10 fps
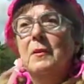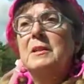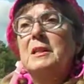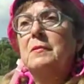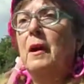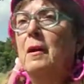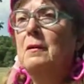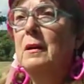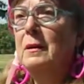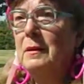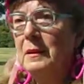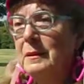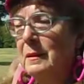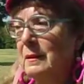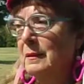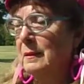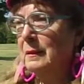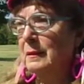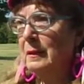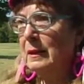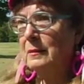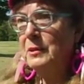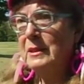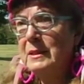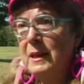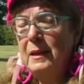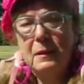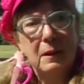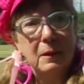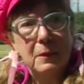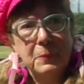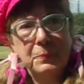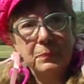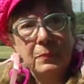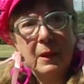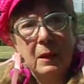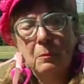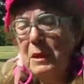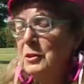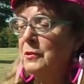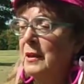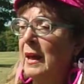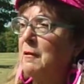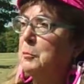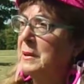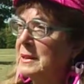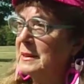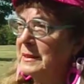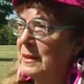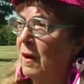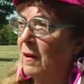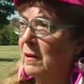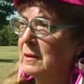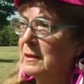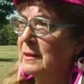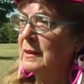First of all, like you just said, make sure you have business cards.